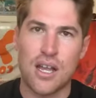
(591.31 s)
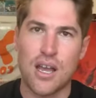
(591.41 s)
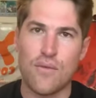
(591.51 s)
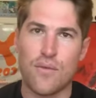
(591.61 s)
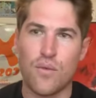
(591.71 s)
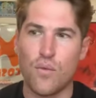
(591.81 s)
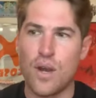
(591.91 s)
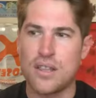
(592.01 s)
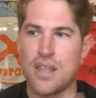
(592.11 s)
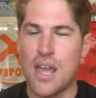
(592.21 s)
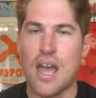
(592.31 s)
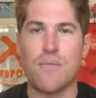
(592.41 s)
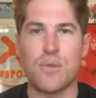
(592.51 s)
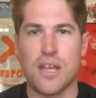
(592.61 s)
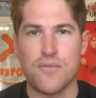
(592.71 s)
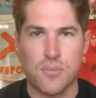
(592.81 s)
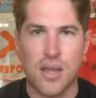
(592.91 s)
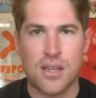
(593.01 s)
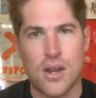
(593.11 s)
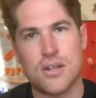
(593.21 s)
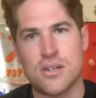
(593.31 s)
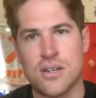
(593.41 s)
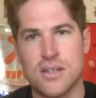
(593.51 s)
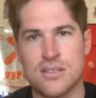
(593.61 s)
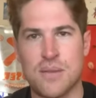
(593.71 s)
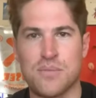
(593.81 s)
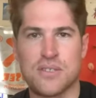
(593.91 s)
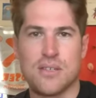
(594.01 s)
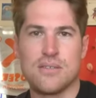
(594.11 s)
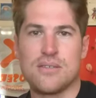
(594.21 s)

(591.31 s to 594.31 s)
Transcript: of what they have planned for my character in this episode.